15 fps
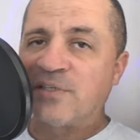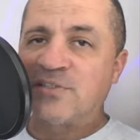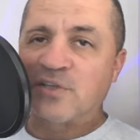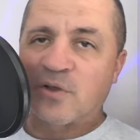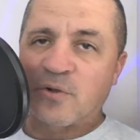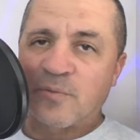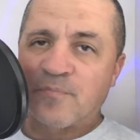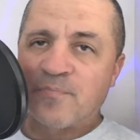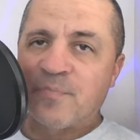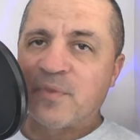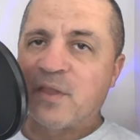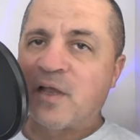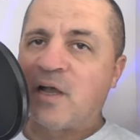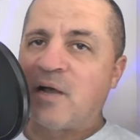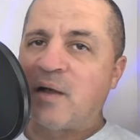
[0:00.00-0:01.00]
So
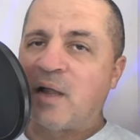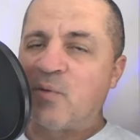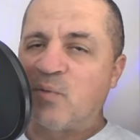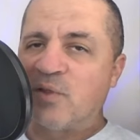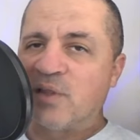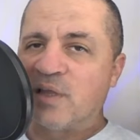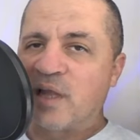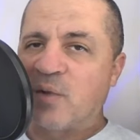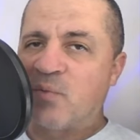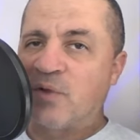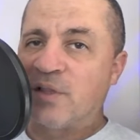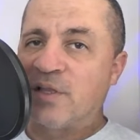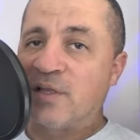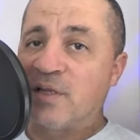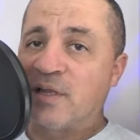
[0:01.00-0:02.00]
uh, I really, I
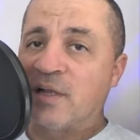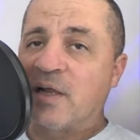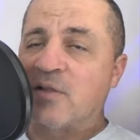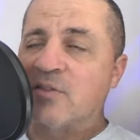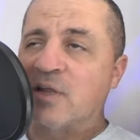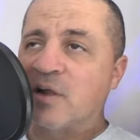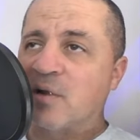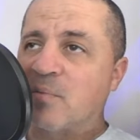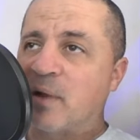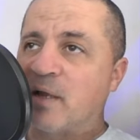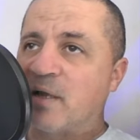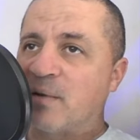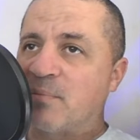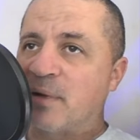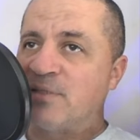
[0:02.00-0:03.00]
really dig it out there.
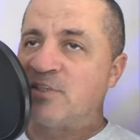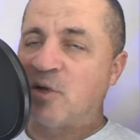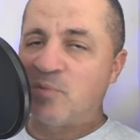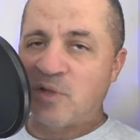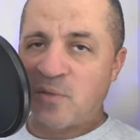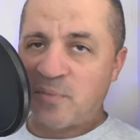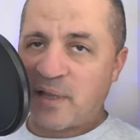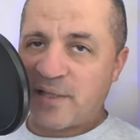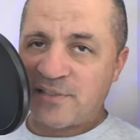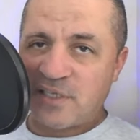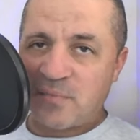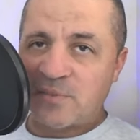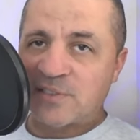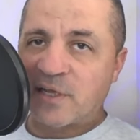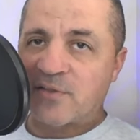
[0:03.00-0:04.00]
My uh, my WNBA
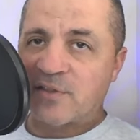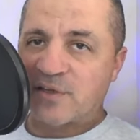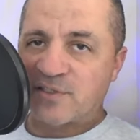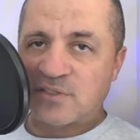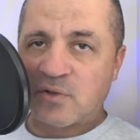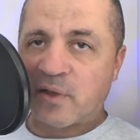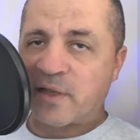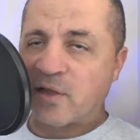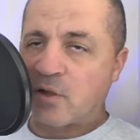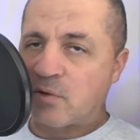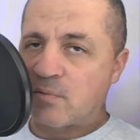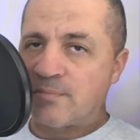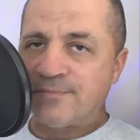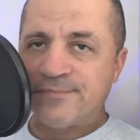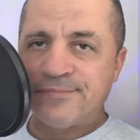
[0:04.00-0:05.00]
team is out there, so I go,